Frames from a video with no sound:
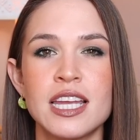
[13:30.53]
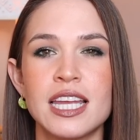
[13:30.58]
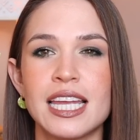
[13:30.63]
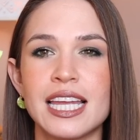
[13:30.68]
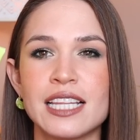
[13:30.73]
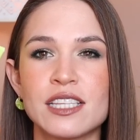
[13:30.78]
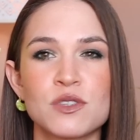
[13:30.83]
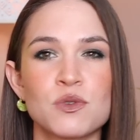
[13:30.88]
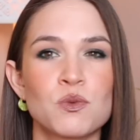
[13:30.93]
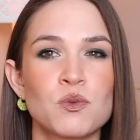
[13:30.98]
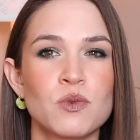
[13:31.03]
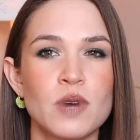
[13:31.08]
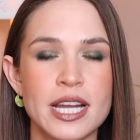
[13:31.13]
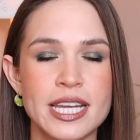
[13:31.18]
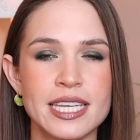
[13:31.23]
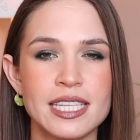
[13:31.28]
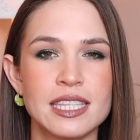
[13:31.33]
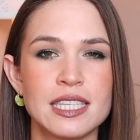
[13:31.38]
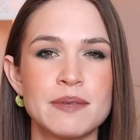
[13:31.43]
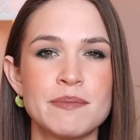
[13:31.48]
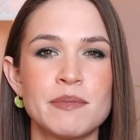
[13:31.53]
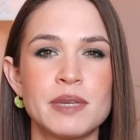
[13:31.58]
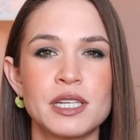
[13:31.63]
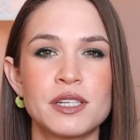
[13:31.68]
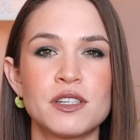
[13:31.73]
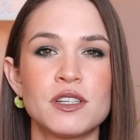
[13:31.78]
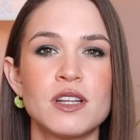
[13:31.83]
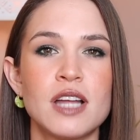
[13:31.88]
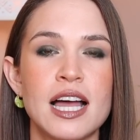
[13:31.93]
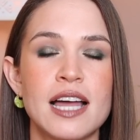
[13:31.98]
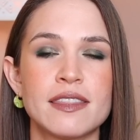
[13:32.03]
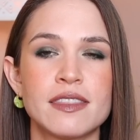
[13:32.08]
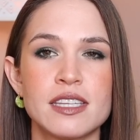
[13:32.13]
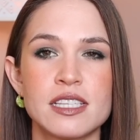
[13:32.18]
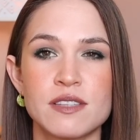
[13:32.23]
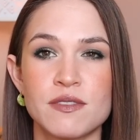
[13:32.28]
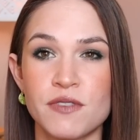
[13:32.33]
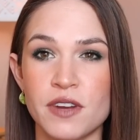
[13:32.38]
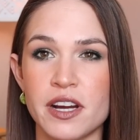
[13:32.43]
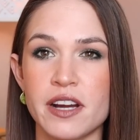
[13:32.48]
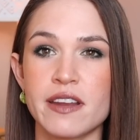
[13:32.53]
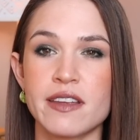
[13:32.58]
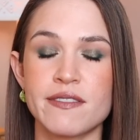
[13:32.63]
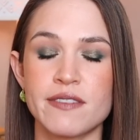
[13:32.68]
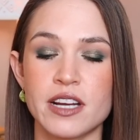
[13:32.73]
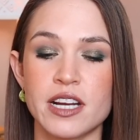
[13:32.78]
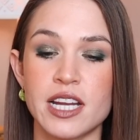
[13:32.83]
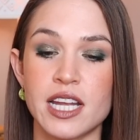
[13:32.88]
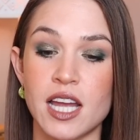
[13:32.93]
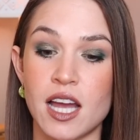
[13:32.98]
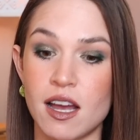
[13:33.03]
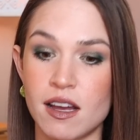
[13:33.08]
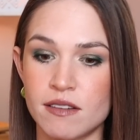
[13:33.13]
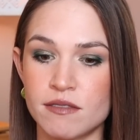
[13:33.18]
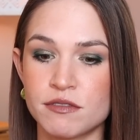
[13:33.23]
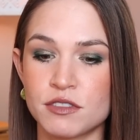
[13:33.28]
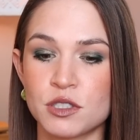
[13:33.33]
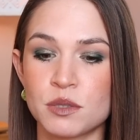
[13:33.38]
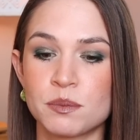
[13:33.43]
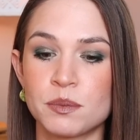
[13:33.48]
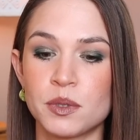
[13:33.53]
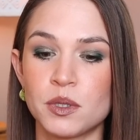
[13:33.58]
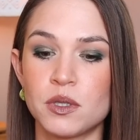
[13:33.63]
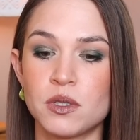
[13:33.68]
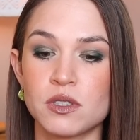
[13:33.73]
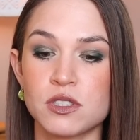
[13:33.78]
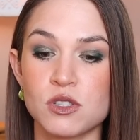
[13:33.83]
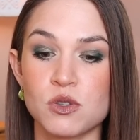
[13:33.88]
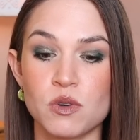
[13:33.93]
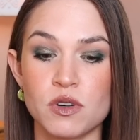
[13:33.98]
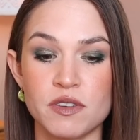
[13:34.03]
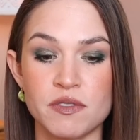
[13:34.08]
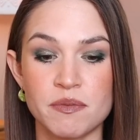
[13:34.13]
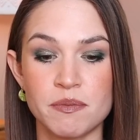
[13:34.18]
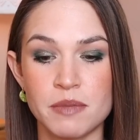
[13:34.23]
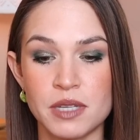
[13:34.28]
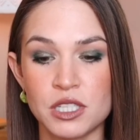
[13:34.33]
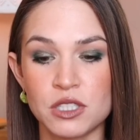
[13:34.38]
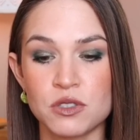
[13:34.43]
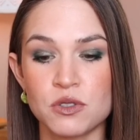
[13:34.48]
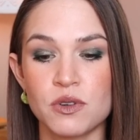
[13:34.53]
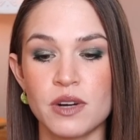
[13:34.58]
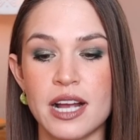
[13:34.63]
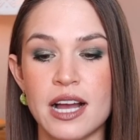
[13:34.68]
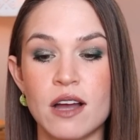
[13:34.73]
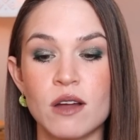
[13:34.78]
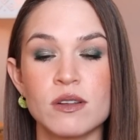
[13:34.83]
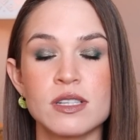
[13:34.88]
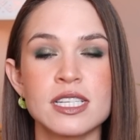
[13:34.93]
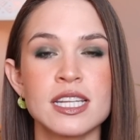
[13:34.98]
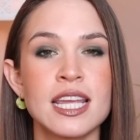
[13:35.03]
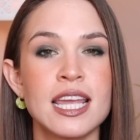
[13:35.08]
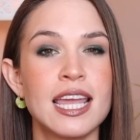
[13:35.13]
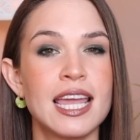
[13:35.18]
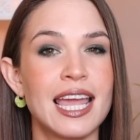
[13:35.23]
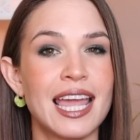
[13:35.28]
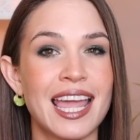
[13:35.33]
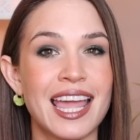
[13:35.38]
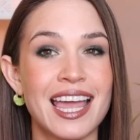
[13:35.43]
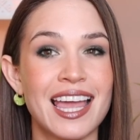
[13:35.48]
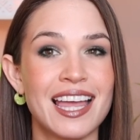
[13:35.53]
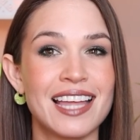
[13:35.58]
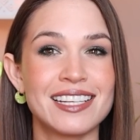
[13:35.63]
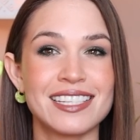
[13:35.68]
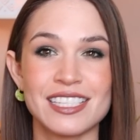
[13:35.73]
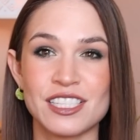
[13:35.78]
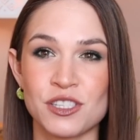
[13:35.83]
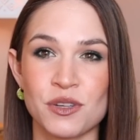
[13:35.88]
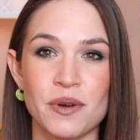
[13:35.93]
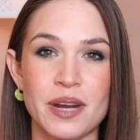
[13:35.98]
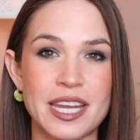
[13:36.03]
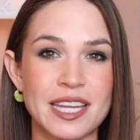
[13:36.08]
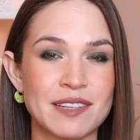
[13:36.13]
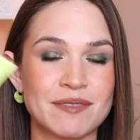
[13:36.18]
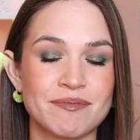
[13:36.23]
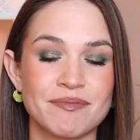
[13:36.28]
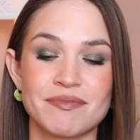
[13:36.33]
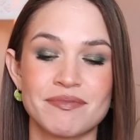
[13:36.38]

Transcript: It's right in the middle at this very, very comfortable sort of middle ground and it's great.